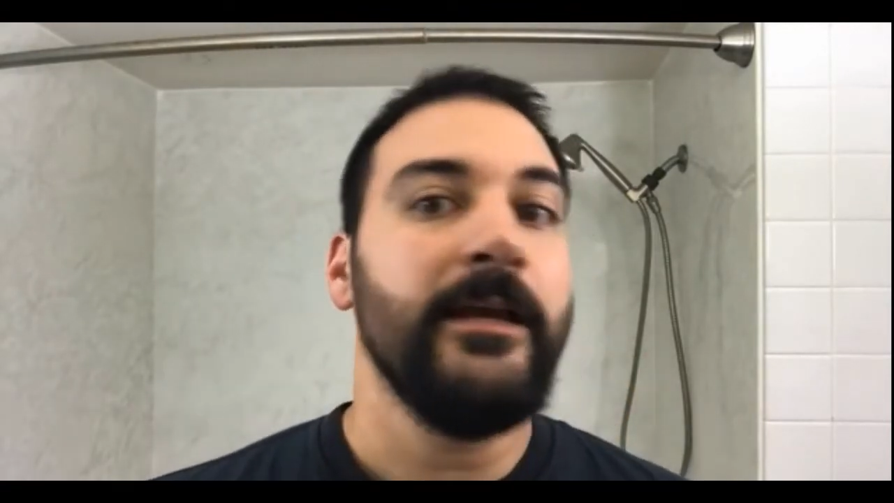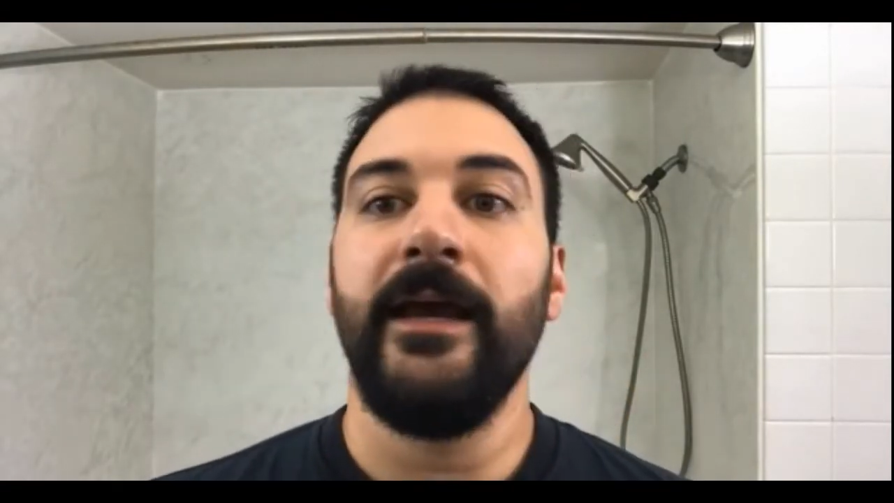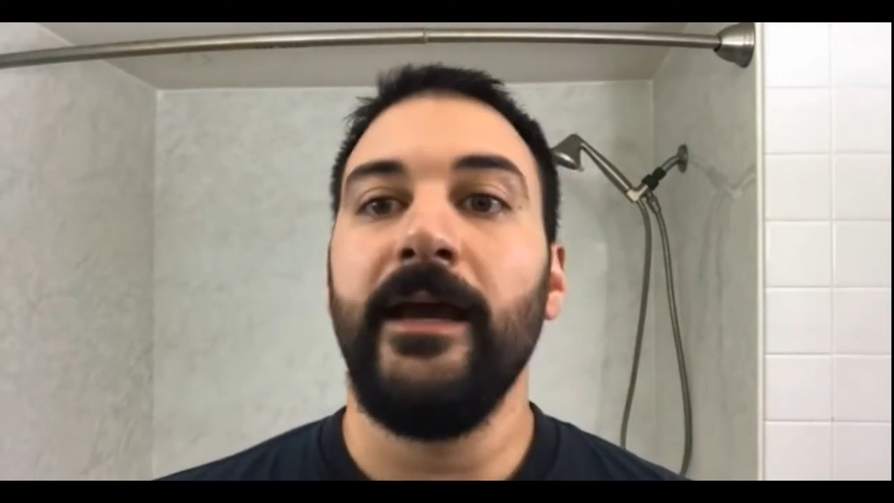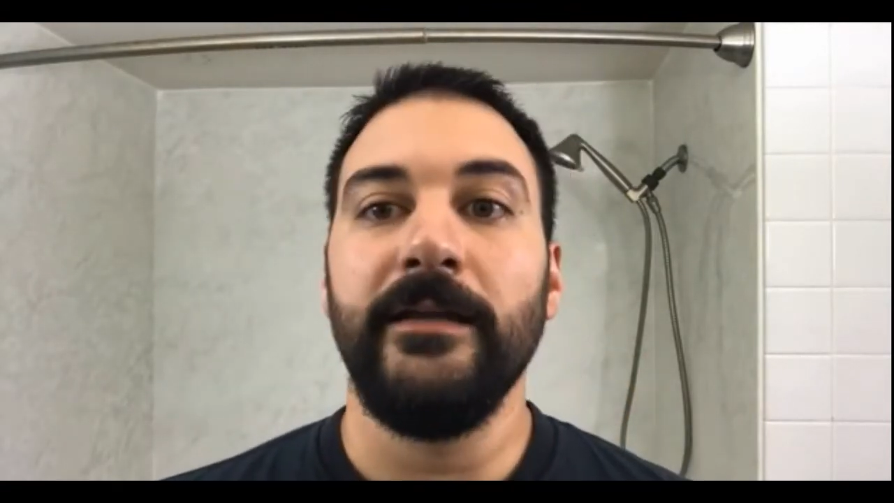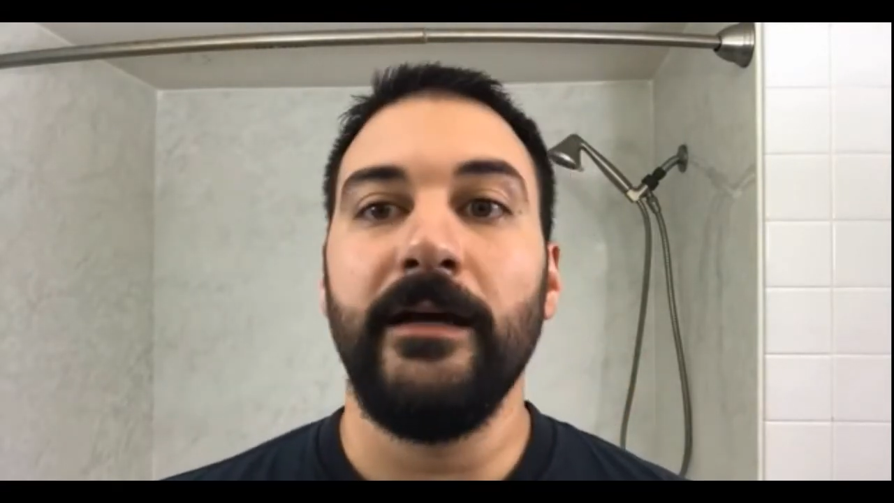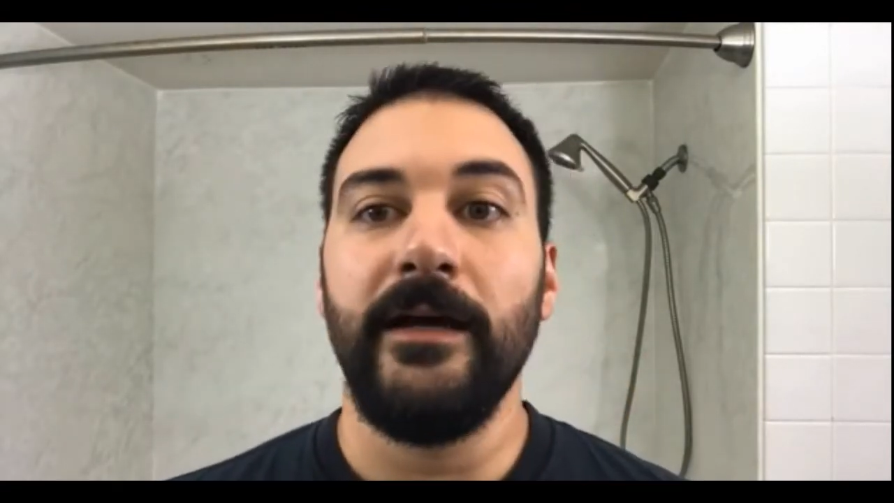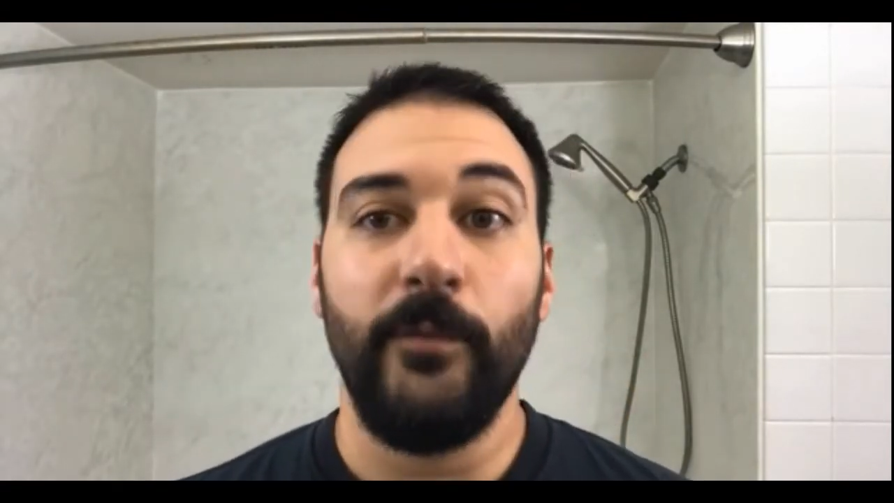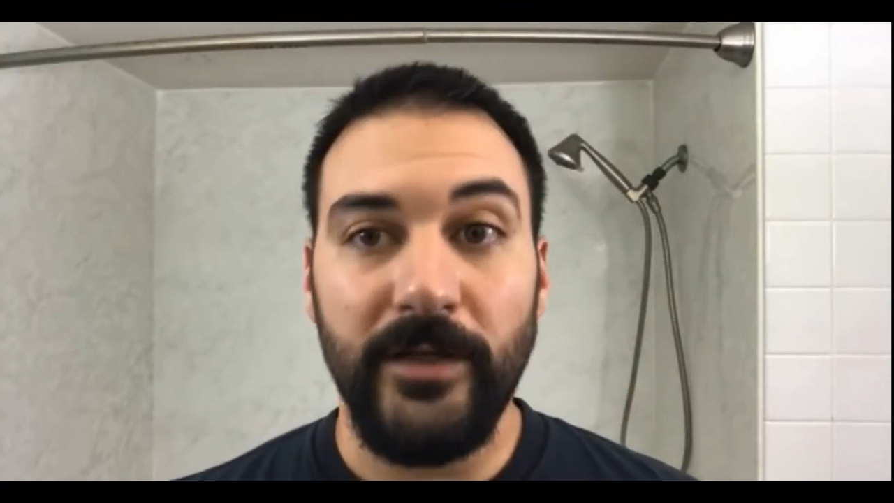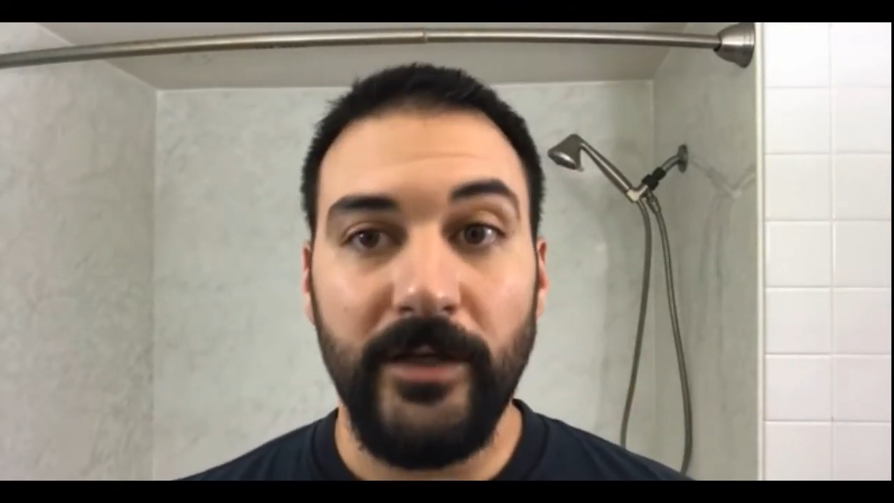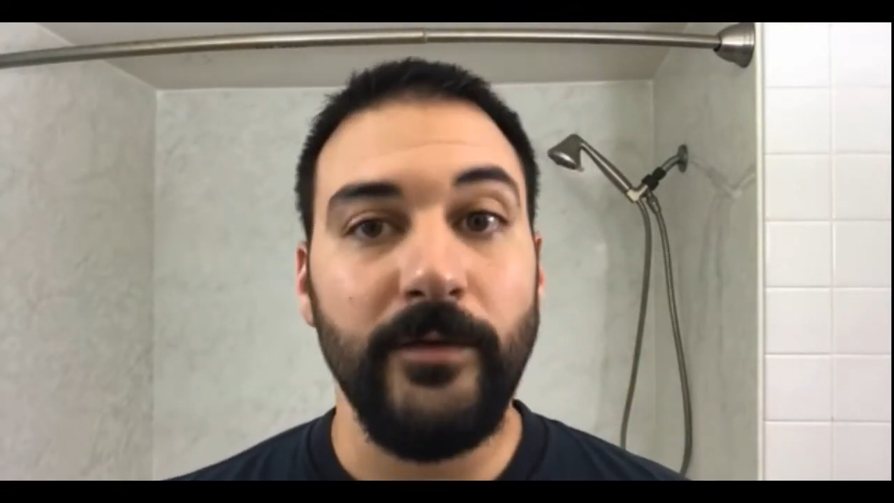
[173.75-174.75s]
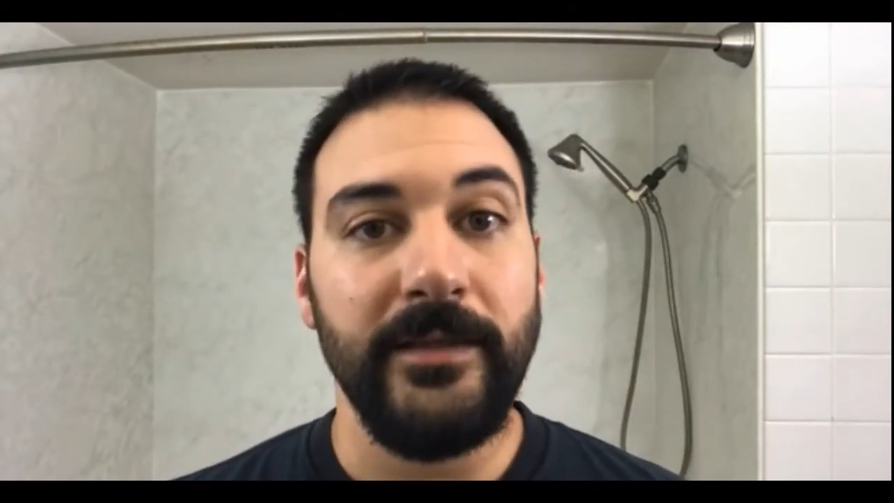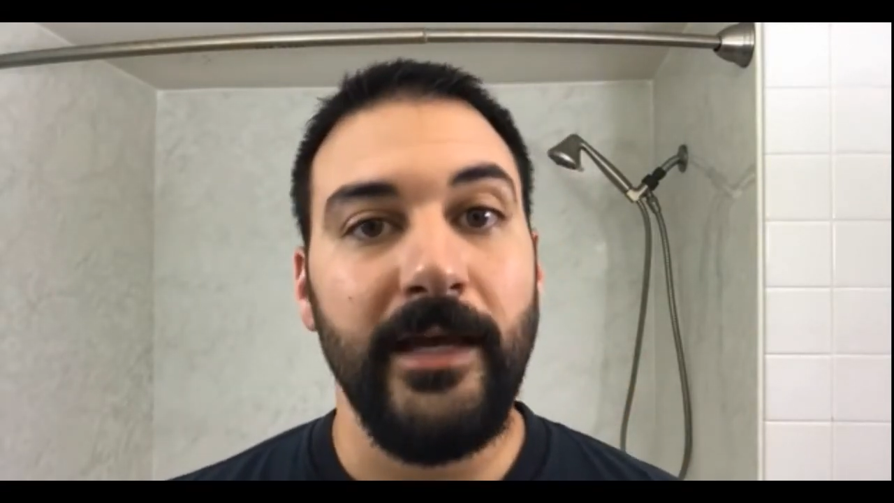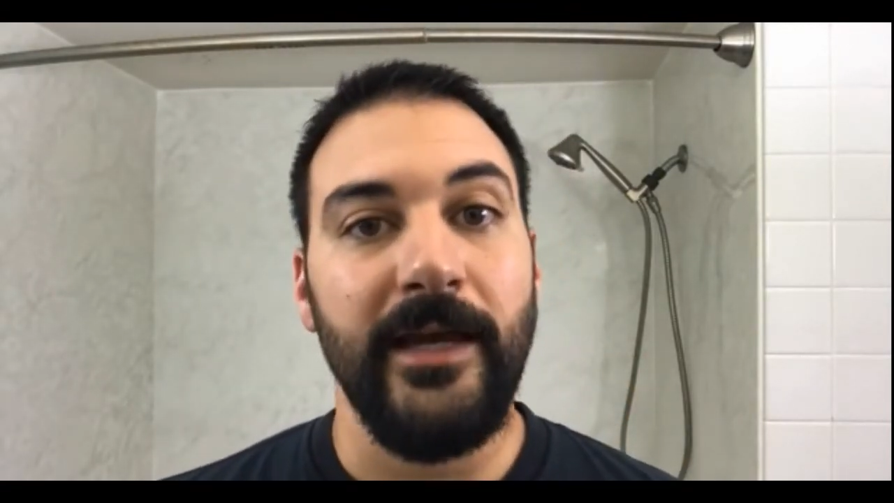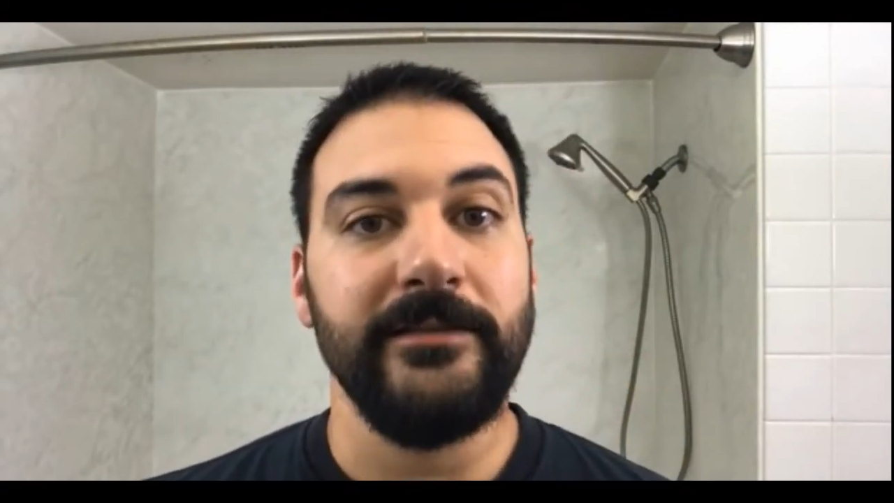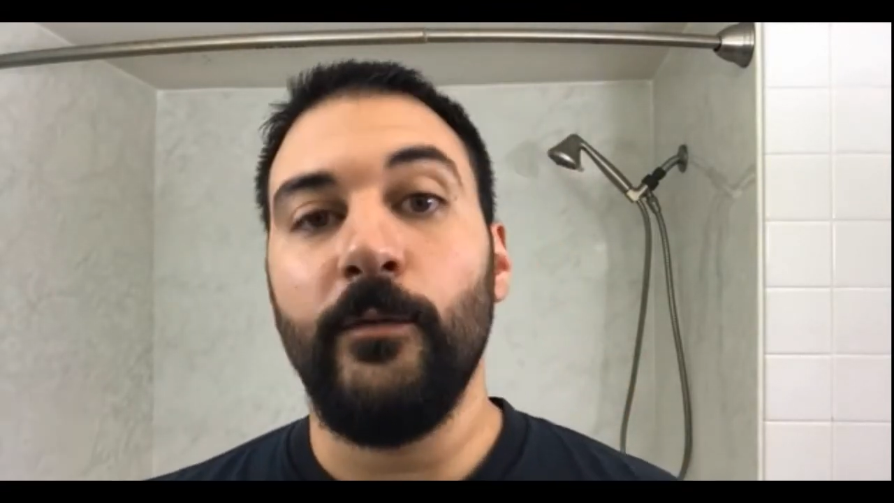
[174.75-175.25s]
and I want to go with that.